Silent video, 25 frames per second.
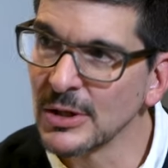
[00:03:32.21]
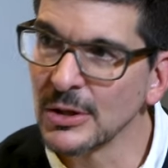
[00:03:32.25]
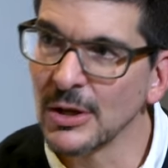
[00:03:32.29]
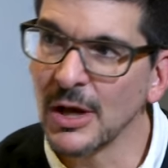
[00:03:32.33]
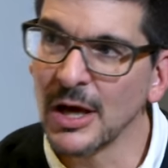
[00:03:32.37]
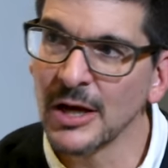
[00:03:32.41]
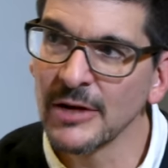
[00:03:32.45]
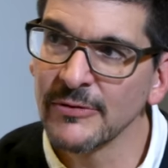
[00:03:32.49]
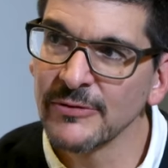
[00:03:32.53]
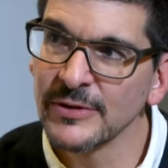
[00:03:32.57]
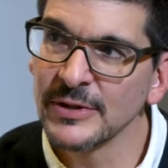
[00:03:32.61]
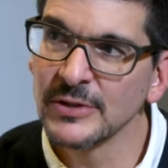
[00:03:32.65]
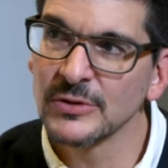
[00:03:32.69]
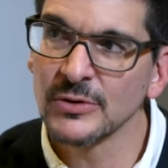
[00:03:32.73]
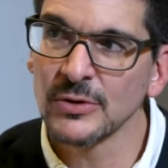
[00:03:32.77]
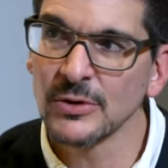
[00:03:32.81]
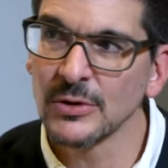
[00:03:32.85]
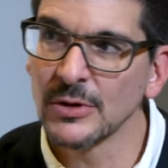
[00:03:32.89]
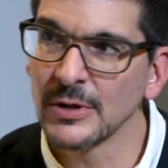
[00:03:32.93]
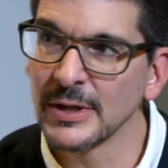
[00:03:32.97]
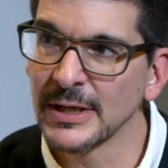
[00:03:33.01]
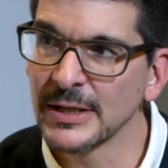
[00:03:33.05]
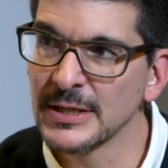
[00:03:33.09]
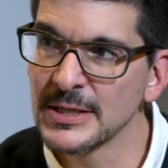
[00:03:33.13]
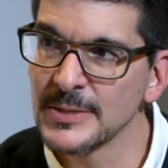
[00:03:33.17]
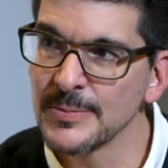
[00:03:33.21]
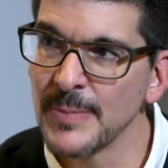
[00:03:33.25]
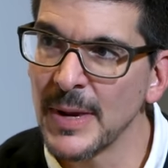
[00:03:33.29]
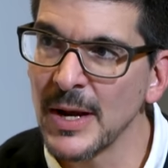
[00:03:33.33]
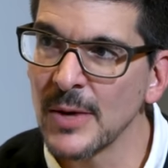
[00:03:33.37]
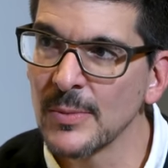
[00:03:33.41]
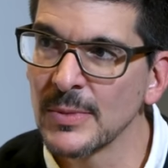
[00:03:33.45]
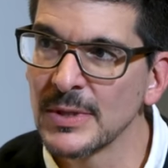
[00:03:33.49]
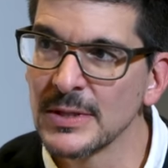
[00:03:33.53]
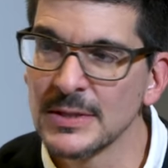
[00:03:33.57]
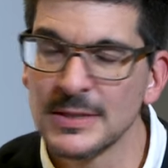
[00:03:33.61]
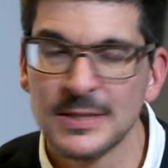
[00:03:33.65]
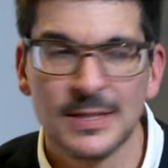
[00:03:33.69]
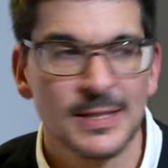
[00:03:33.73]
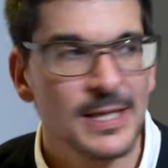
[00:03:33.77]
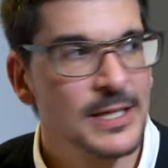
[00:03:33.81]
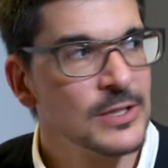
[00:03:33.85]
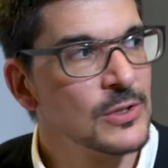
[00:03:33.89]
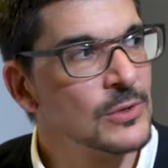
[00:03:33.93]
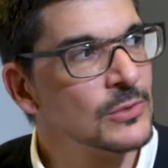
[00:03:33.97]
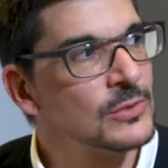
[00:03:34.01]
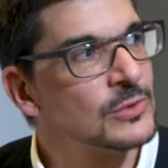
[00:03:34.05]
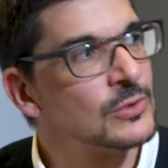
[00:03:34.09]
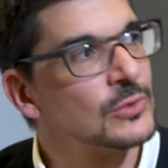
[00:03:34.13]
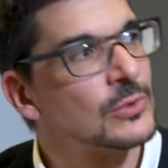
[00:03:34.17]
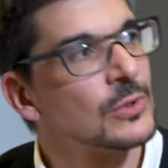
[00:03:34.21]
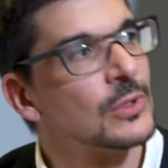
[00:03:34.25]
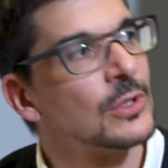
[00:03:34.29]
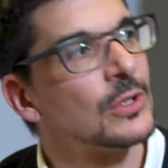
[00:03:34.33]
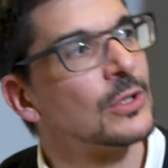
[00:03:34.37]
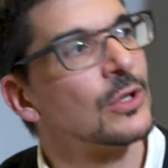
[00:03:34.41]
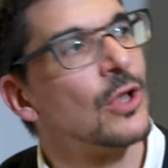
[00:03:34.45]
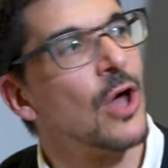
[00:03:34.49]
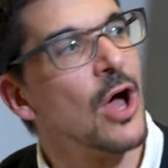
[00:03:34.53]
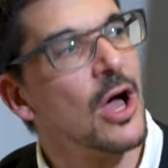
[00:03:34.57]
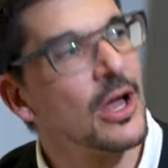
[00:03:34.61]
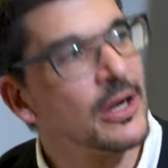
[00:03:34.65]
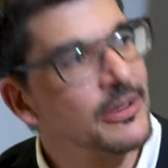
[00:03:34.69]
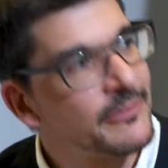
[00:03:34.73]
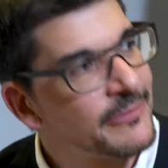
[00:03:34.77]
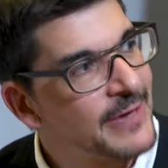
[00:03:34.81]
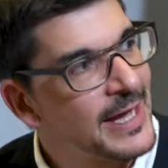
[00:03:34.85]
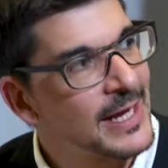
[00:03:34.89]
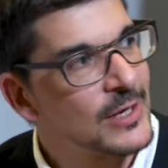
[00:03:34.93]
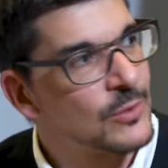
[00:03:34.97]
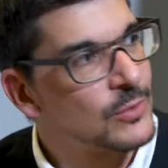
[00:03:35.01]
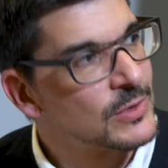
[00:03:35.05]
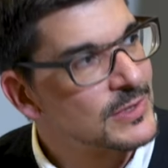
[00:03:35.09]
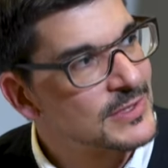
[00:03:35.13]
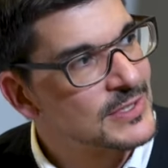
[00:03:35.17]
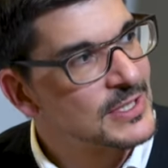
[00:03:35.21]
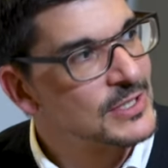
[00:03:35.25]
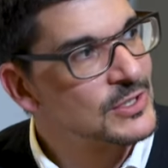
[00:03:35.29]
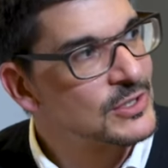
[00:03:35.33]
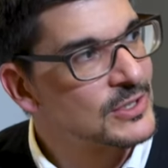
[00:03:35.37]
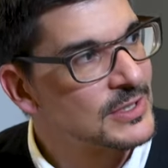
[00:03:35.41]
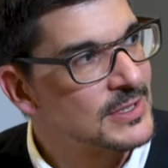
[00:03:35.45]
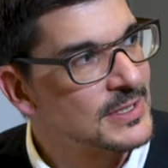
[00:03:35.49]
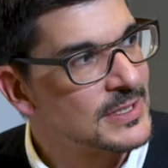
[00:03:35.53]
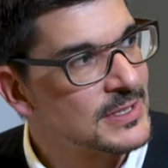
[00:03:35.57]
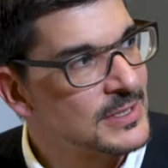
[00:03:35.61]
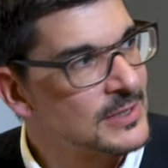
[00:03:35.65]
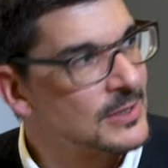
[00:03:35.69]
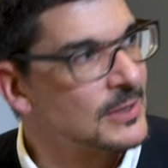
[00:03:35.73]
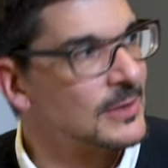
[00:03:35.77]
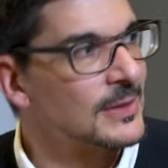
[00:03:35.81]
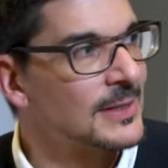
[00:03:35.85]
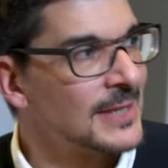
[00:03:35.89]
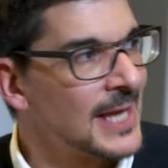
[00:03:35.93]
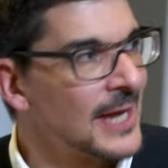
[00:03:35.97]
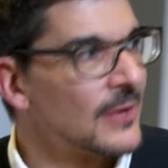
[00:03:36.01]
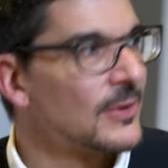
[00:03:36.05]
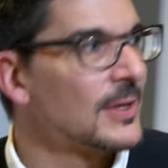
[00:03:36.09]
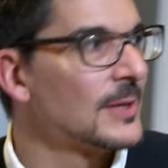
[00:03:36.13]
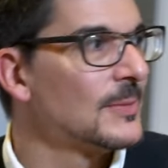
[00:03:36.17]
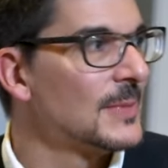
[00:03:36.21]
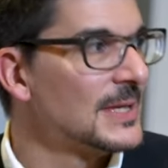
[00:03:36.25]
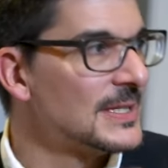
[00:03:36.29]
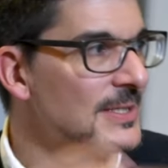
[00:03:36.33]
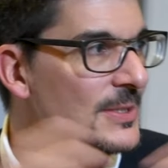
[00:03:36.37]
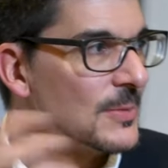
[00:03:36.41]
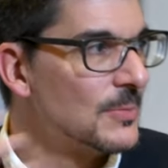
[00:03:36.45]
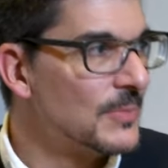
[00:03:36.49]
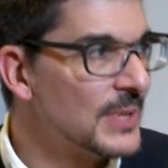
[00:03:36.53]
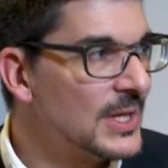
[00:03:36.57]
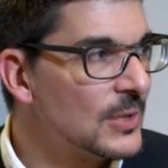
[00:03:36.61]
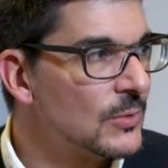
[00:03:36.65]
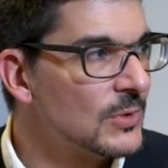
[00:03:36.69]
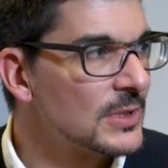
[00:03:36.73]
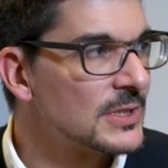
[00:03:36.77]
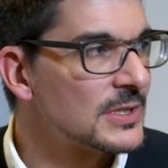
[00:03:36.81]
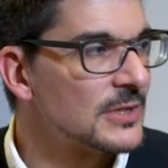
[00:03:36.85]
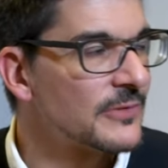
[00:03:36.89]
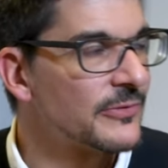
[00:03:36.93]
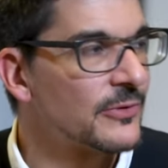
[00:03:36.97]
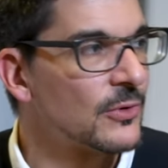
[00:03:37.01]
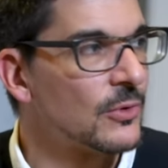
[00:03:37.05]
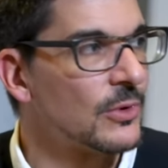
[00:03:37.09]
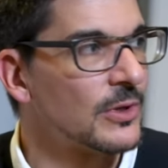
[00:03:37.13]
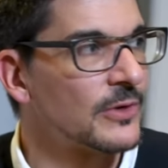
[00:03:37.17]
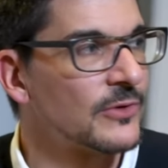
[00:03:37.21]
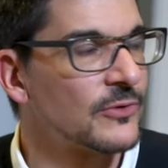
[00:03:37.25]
a lot of internal experiments and they don't do a lot of acquisitions you know now they made some big mm-hmm. ones of yeah.